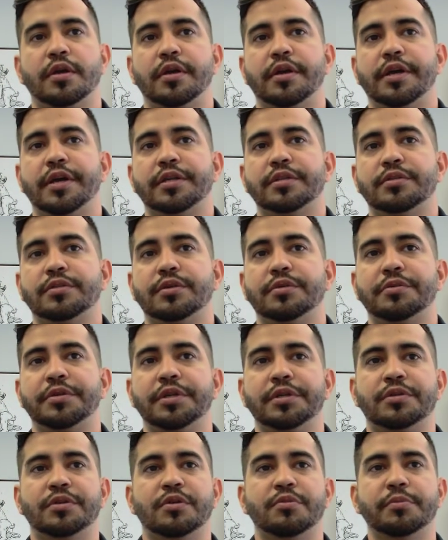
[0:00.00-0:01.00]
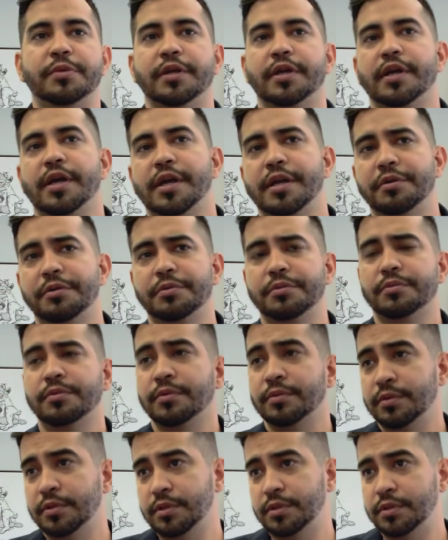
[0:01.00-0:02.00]
and so he told me, hey,
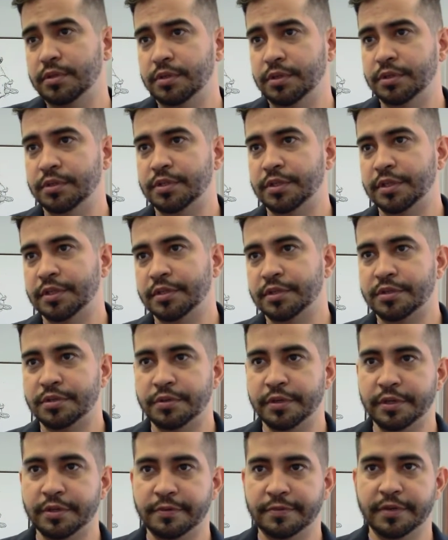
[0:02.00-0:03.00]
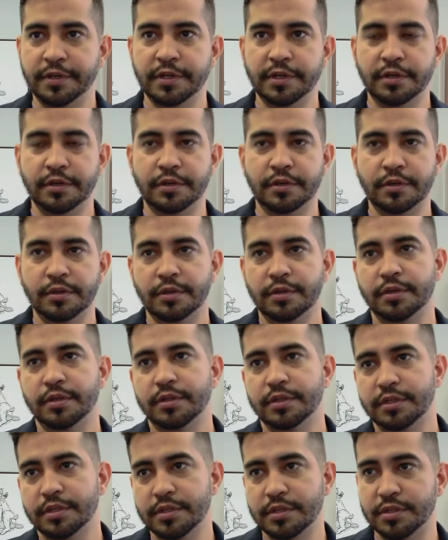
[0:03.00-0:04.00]
you see this street over here?
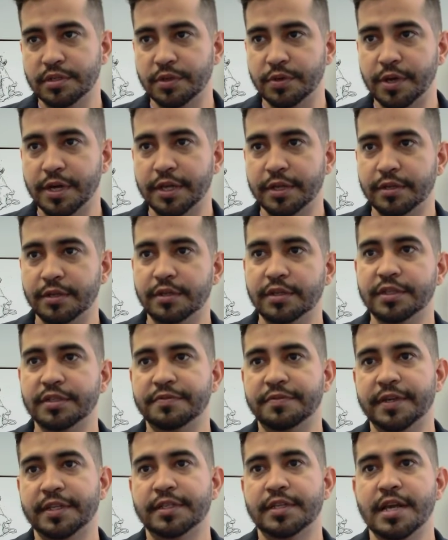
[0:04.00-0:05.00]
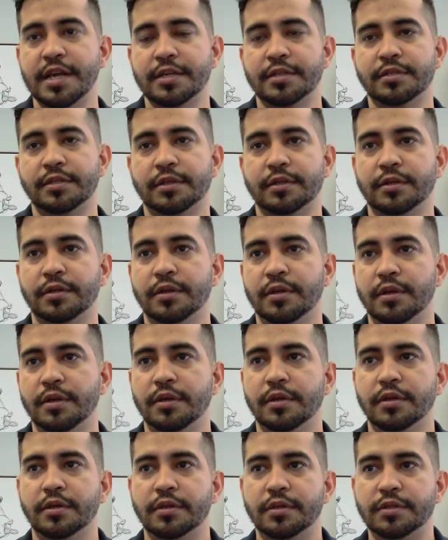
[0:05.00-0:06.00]
This is great, it's fantastic.
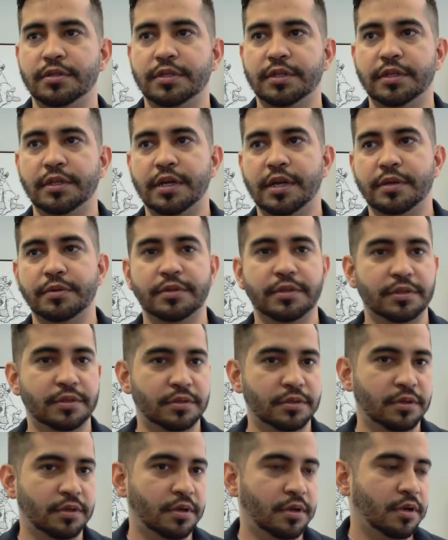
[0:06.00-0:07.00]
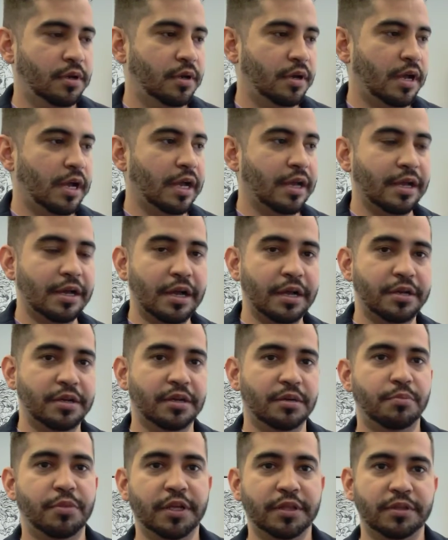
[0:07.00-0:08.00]
You see how this, I could
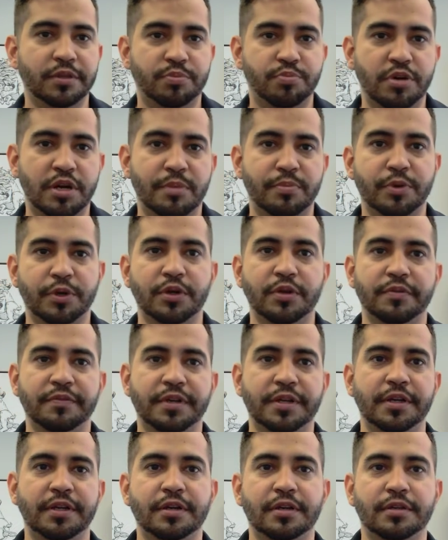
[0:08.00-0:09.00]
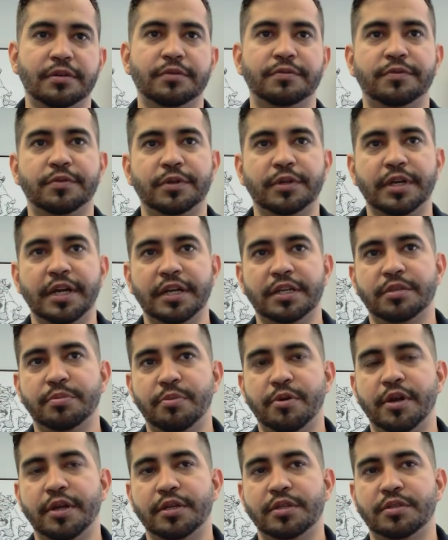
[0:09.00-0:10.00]
have bought this property over here for X
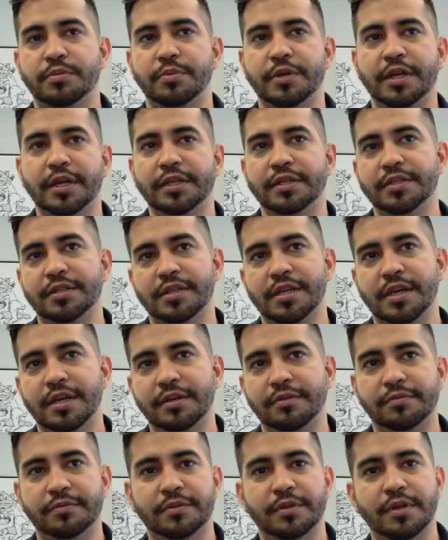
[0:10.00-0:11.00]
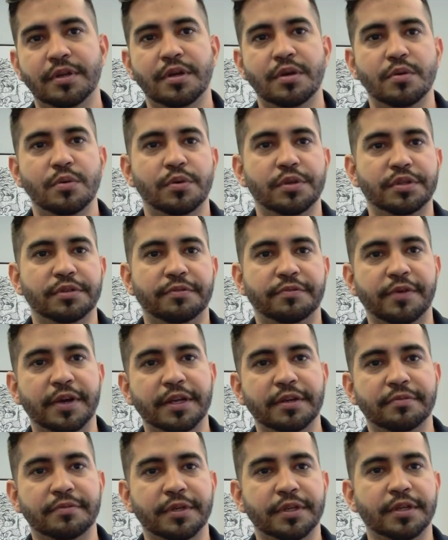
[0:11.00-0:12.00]
price, but I just kind of was afraid
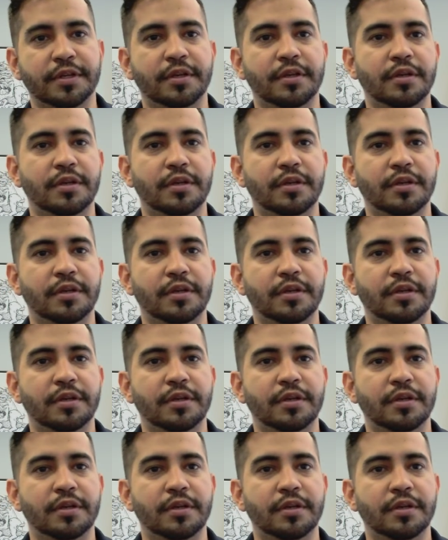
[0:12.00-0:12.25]
of it